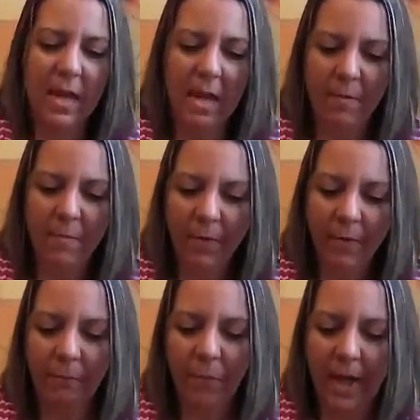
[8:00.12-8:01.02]
tape
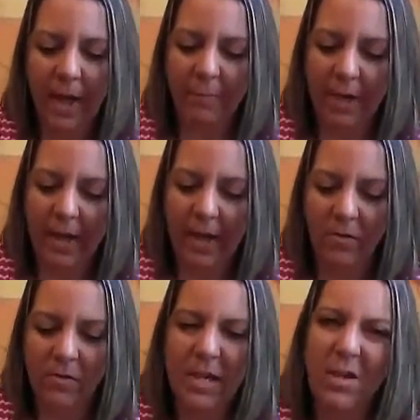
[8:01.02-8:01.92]
at my house.